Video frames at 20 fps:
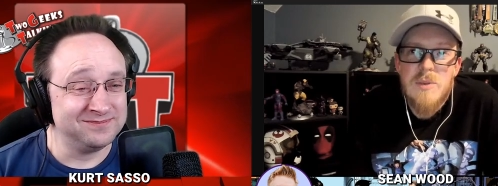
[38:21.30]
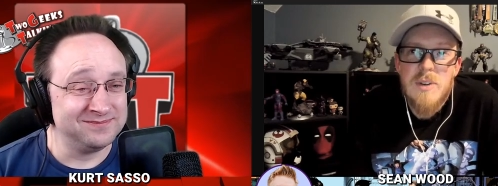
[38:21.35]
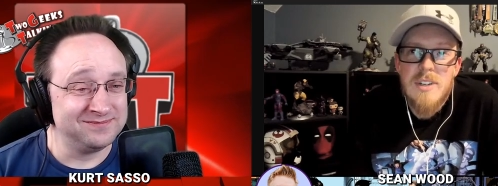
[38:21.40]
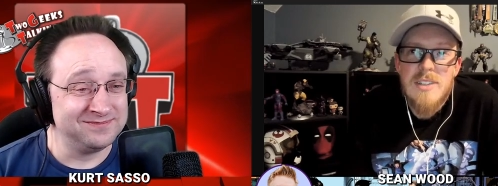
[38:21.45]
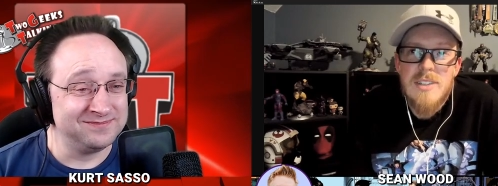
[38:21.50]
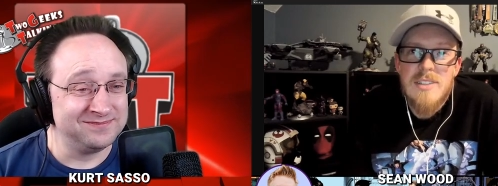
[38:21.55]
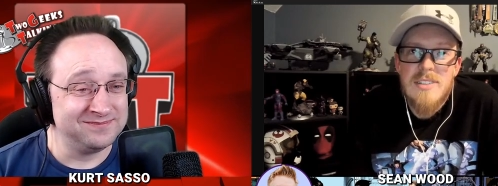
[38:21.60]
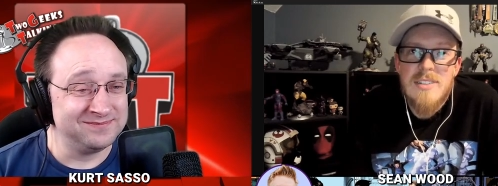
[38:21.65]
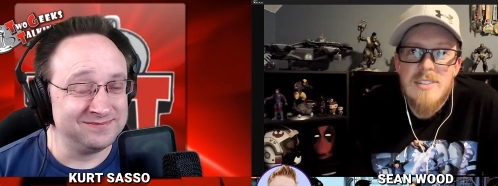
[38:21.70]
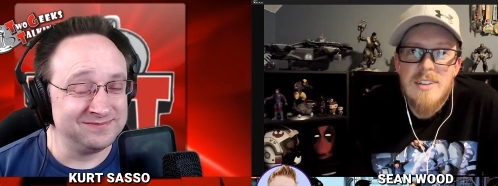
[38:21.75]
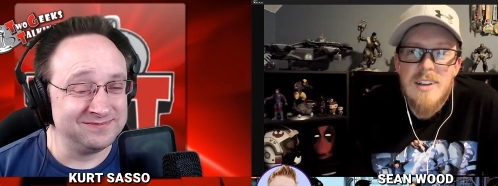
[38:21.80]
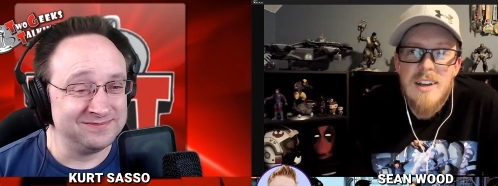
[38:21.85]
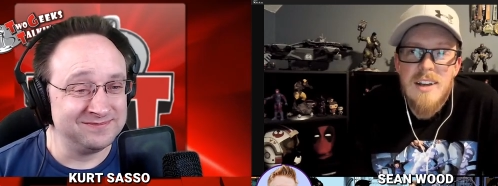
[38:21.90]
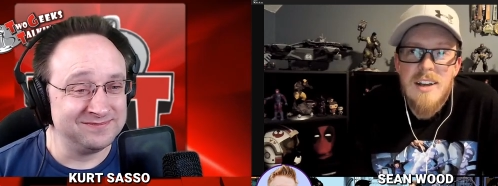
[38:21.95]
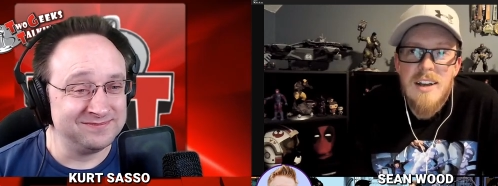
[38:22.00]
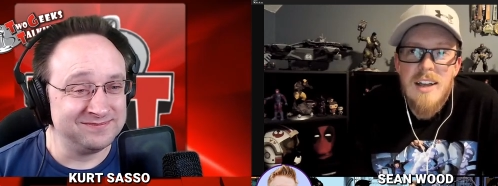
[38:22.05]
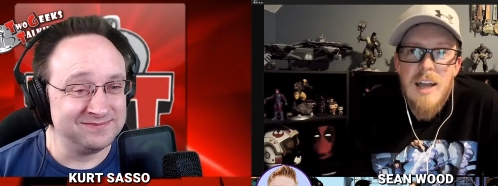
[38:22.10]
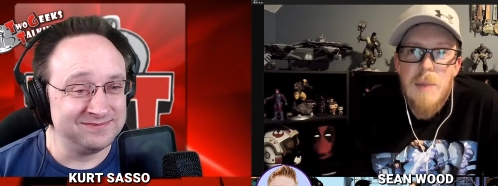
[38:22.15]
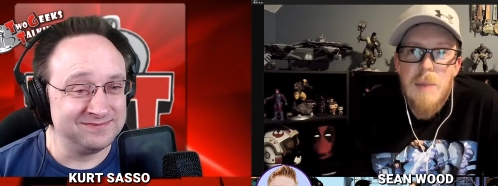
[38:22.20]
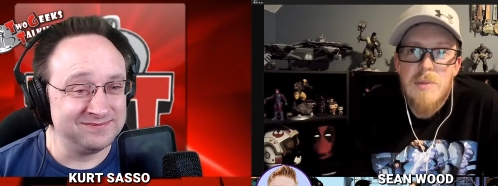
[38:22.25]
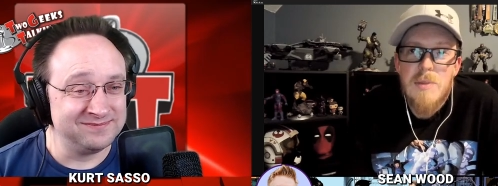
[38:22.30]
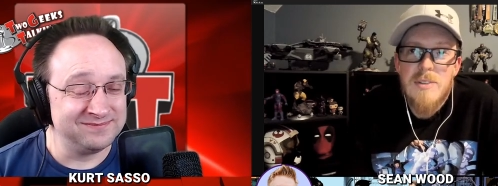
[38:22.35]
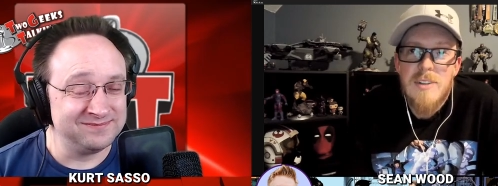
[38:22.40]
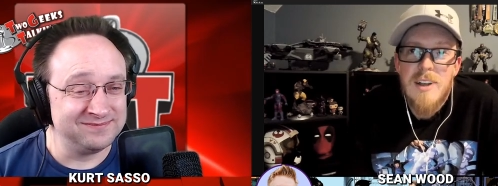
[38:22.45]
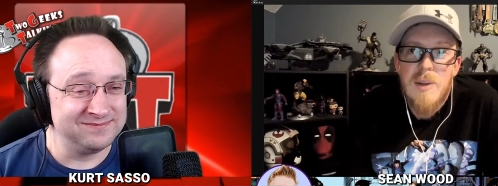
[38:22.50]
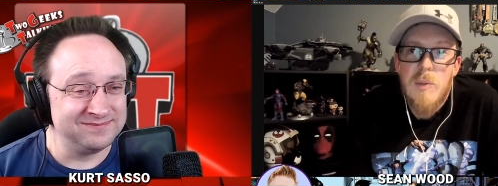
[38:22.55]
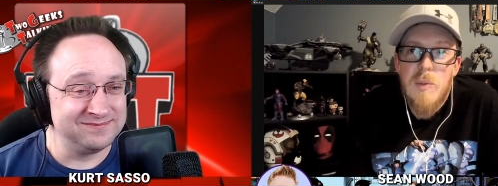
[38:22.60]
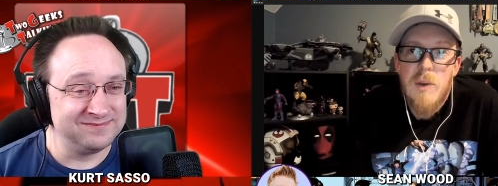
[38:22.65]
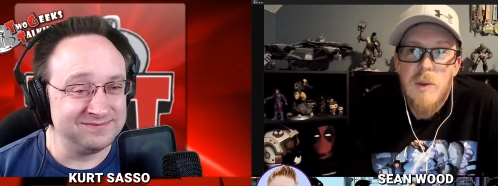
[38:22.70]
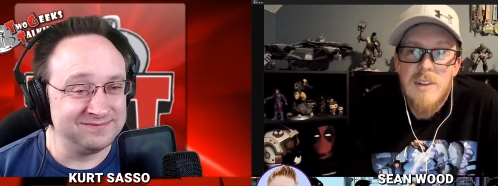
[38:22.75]
Speaker 1: was
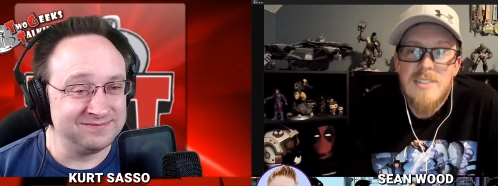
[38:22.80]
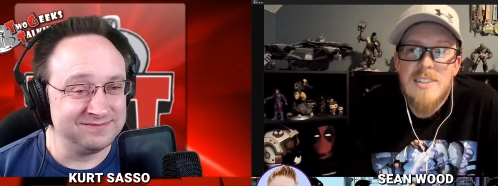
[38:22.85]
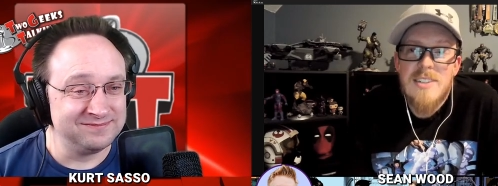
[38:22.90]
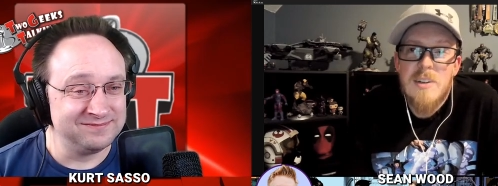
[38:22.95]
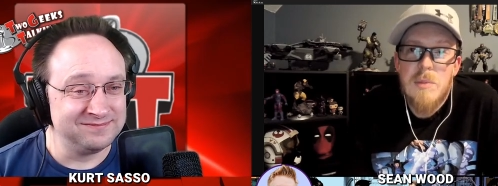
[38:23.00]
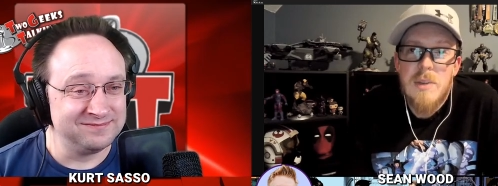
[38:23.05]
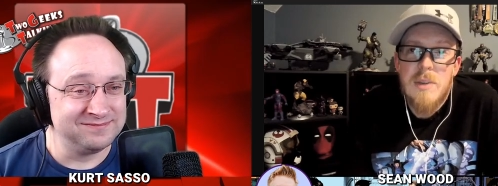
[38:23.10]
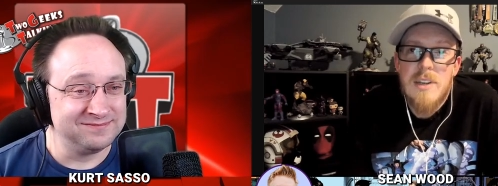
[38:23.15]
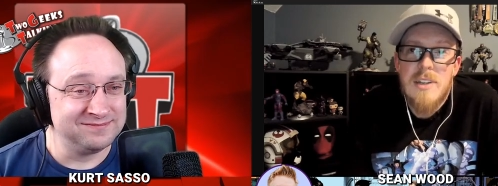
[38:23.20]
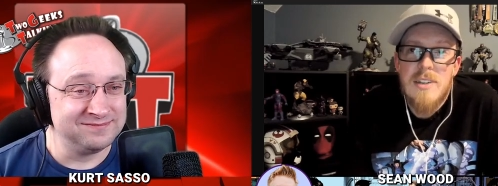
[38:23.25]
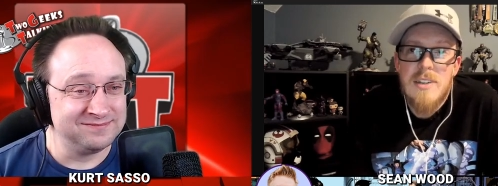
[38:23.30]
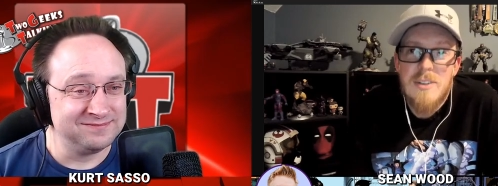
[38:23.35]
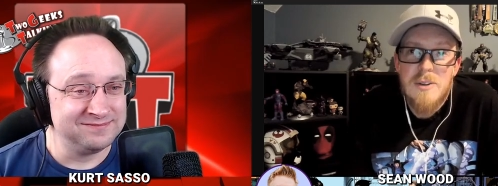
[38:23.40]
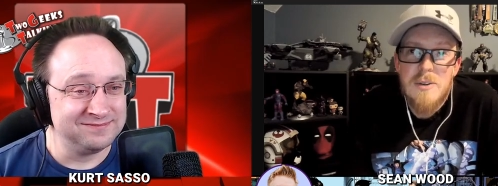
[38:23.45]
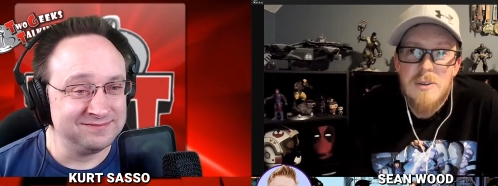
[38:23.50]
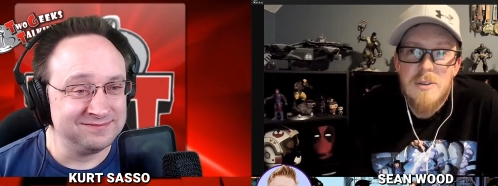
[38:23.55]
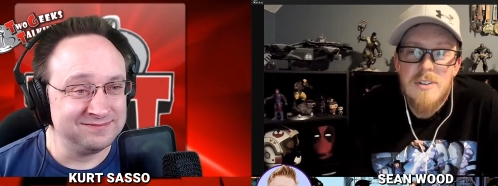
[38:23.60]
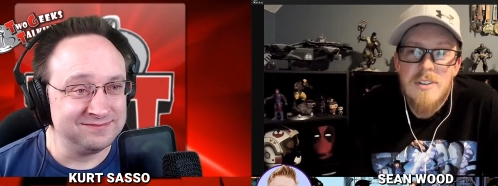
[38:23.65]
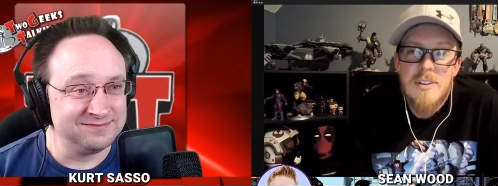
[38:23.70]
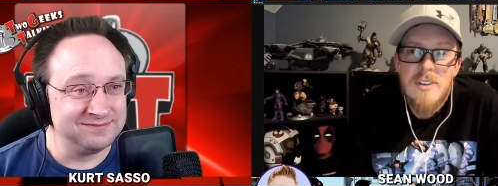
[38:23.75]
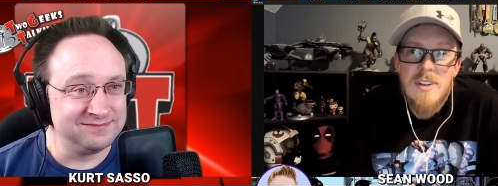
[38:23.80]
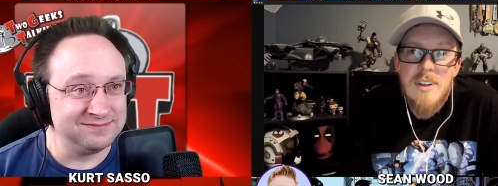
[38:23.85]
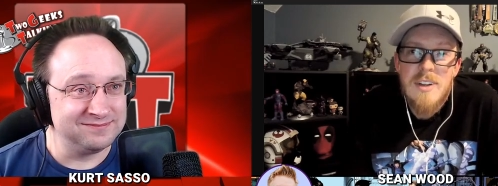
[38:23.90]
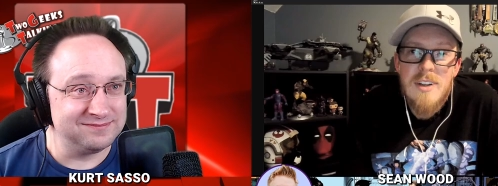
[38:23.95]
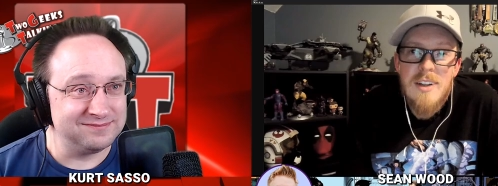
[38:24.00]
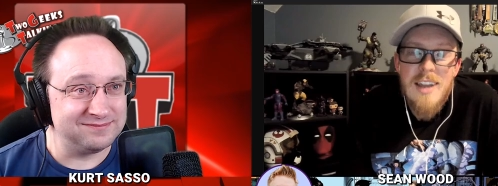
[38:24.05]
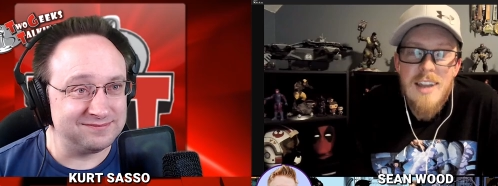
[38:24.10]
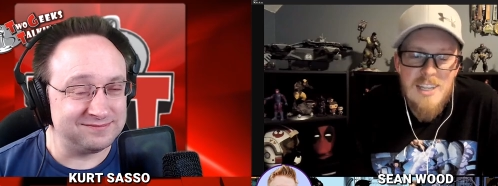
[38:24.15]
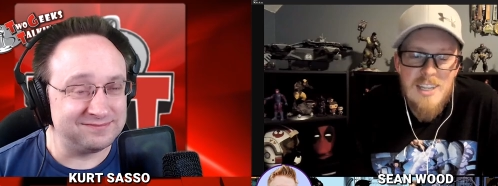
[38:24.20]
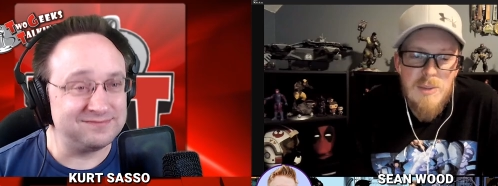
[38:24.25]
Epsilon was going to be a dude
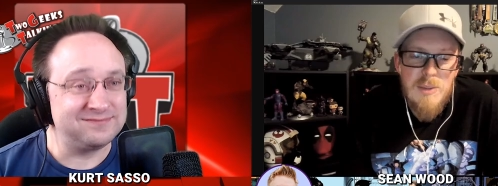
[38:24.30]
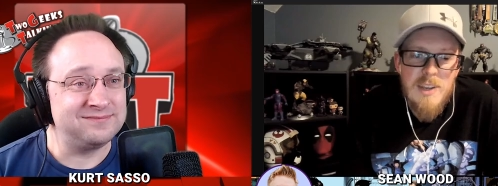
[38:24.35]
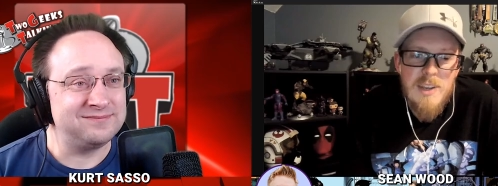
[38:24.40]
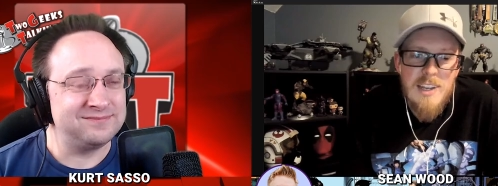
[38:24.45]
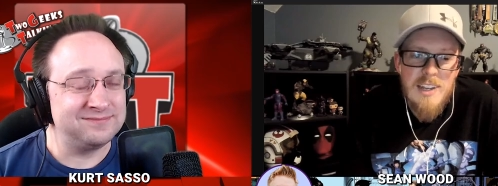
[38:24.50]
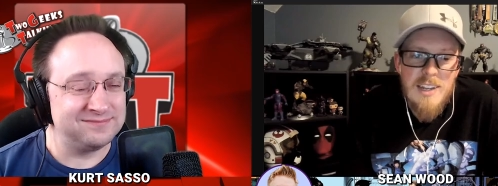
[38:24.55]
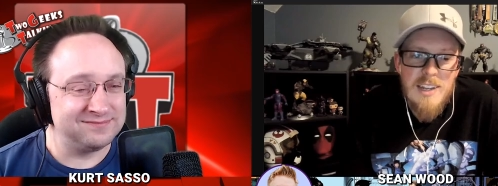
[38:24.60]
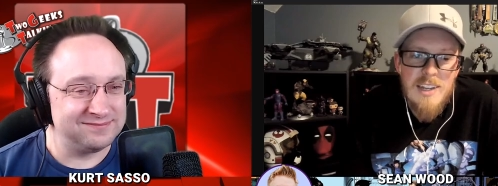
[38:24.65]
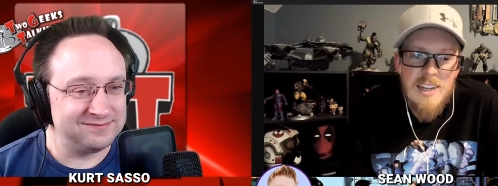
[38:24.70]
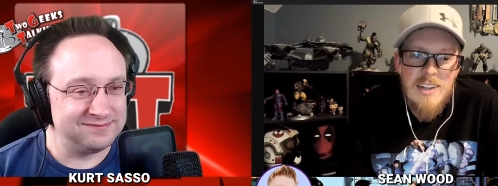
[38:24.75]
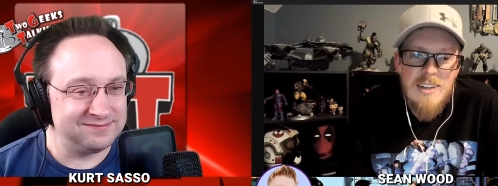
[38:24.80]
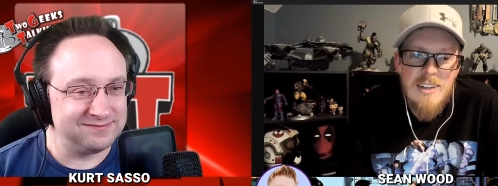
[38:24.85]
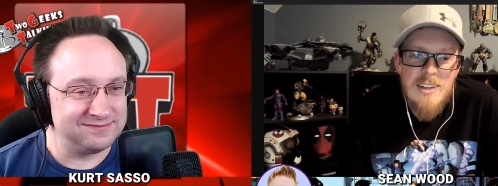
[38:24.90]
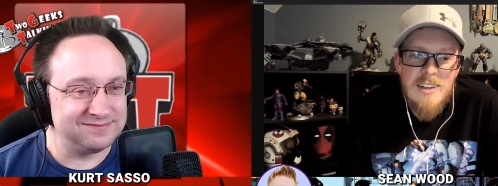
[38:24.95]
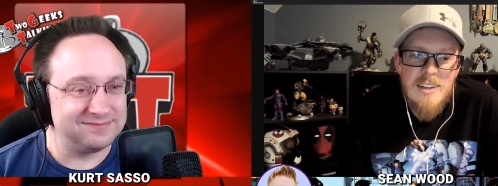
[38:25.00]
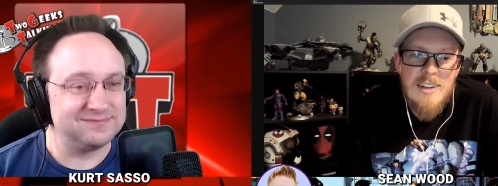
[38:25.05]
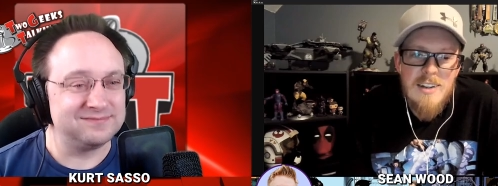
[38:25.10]
at the beginning.